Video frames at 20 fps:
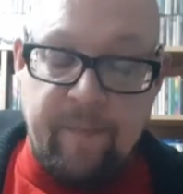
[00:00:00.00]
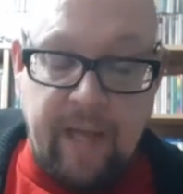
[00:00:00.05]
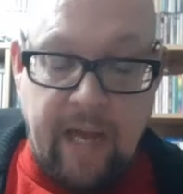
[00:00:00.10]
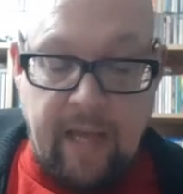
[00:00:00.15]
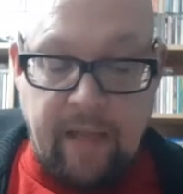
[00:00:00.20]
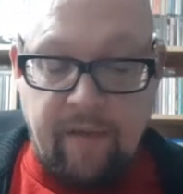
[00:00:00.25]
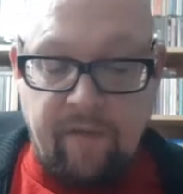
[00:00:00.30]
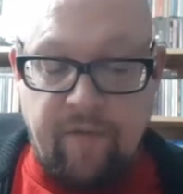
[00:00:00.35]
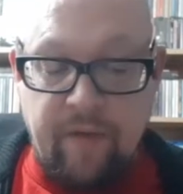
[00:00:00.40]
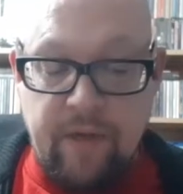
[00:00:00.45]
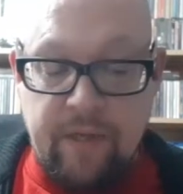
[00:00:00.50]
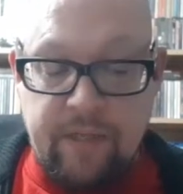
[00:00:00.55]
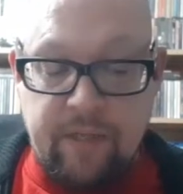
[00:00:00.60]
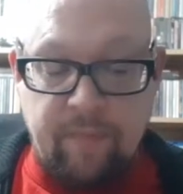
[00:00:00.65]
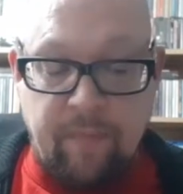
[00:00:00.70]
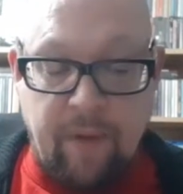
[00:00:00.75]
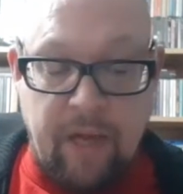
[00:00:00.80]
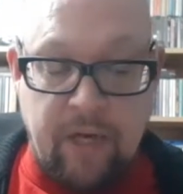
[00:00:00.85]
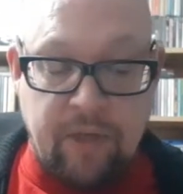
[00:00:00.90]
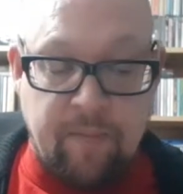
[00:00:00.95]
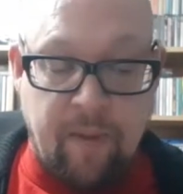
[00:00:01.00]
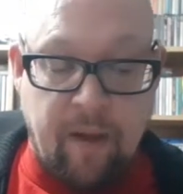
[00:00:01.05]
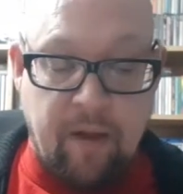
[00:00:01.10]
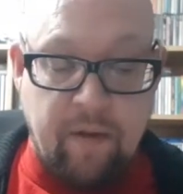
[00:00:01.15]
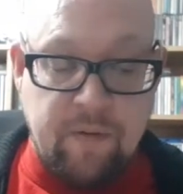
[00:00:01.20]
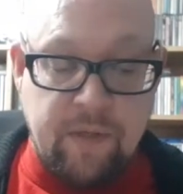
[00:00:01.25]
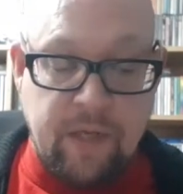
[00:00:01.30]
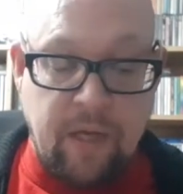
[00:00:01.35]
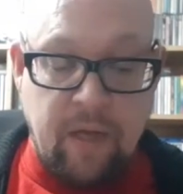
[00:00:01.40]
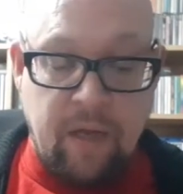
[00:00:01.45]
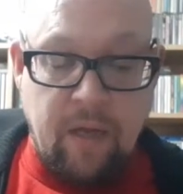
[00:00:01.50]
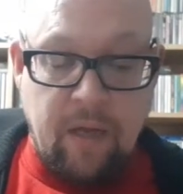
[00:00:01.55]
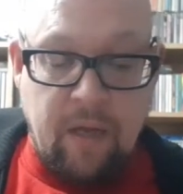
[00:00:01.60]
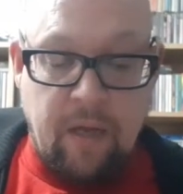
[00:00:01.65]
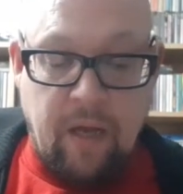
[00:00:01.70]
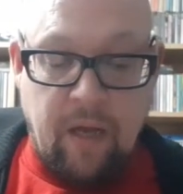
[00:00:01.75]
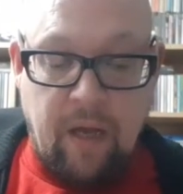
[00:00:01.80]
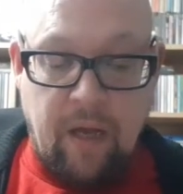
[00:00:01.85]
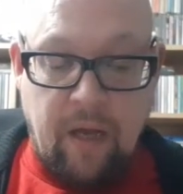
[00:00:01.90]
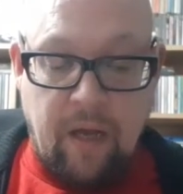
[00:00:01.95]
and the first Depeche Mode
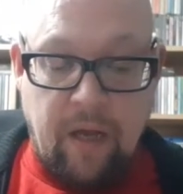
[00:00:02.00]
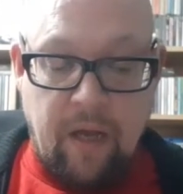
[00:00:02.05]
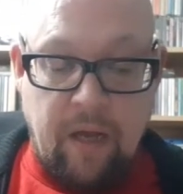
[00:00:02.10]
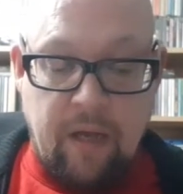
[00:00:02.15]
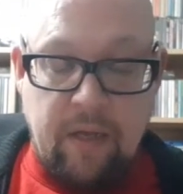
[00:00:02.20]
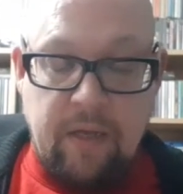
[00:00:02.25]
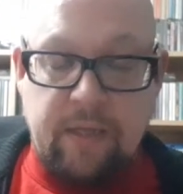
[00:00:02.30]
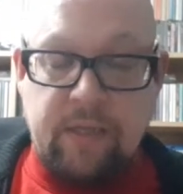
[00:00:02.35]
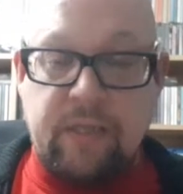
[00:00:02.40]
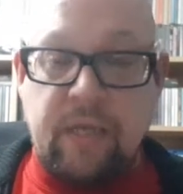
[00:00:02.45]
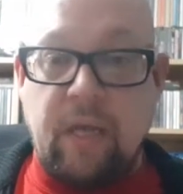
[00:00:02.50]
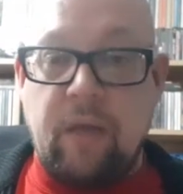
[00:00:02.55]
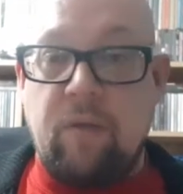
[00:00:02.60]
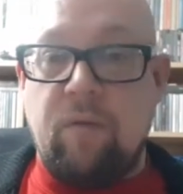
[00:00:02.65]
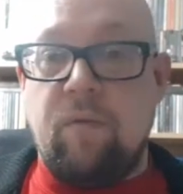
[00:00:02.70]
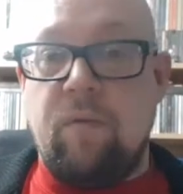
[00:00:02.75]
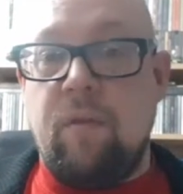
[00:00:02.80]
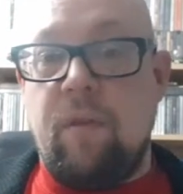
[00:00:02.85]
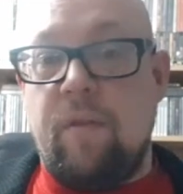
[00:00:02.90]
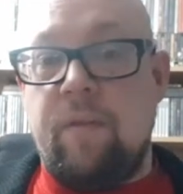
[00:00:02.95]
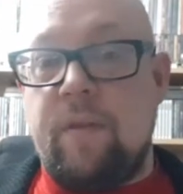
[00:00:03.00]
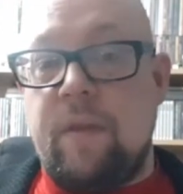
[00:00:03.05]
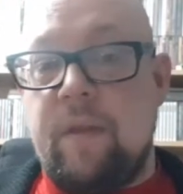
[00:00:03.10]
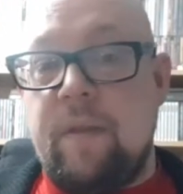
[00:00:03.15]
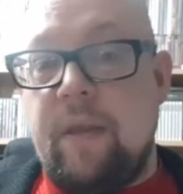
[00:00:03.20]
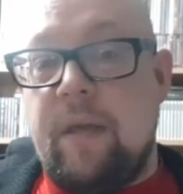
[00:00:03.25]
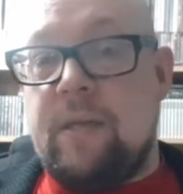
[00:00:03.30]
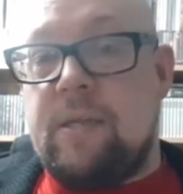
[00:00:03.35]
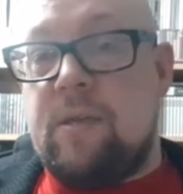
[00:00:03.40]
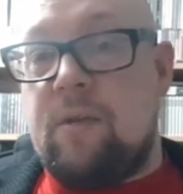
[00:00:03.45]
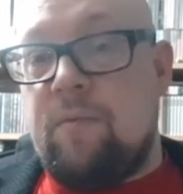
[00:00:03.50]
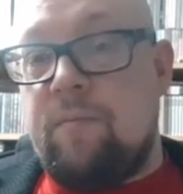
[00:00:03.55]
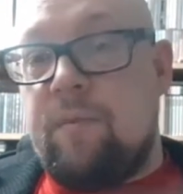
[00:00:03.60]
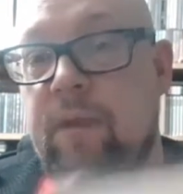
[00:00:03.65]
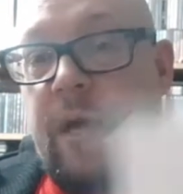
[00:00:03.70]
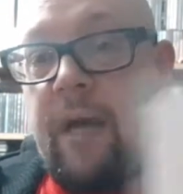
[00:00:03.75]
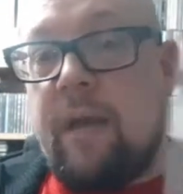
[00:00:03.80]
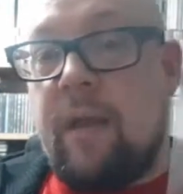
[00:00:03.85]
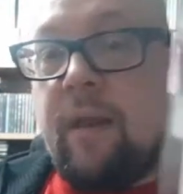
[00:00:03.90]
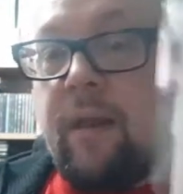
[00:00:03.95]
uh, single that they still
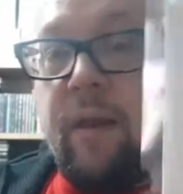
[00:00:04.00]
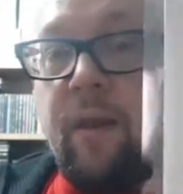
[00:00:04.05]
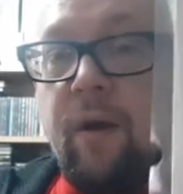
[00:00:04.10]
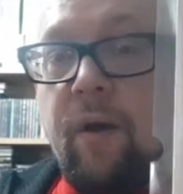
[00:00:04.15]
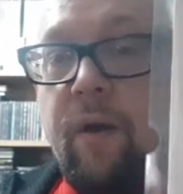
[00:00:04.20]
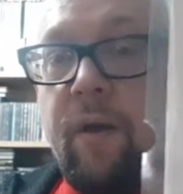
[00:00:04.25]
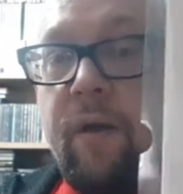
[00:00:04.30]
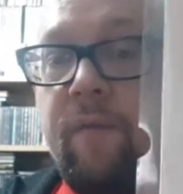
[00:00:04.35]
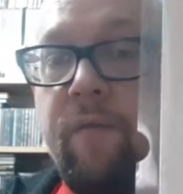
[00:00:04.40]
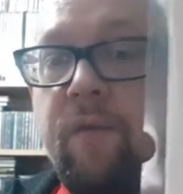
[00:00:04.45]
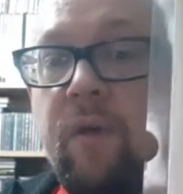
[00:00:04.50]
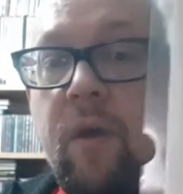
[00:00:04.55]
play live,